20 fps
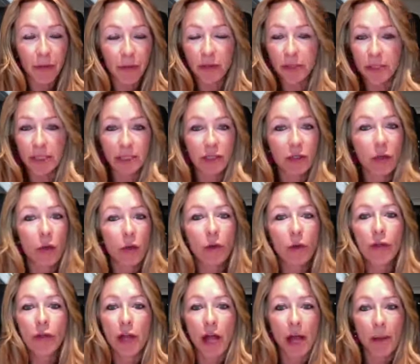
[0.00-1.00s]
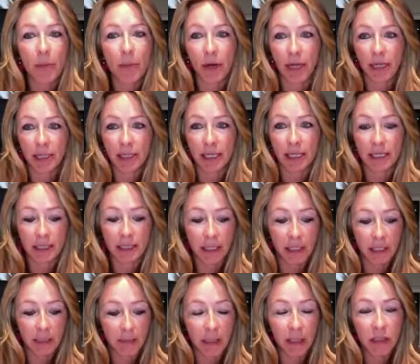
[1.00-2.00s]
There's this whole thought process that
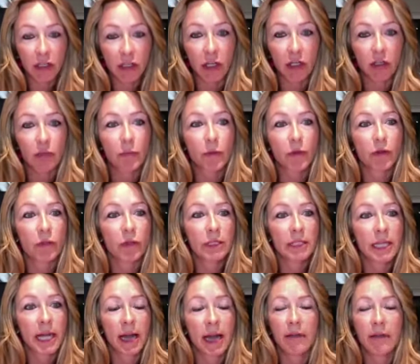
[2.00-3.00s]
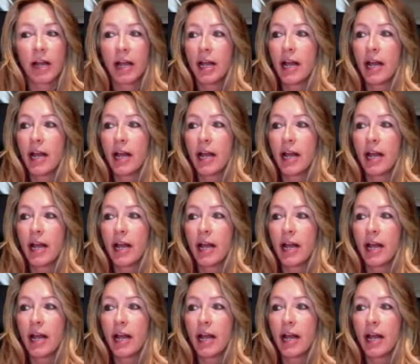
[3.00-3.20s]
especially entrepreneurs have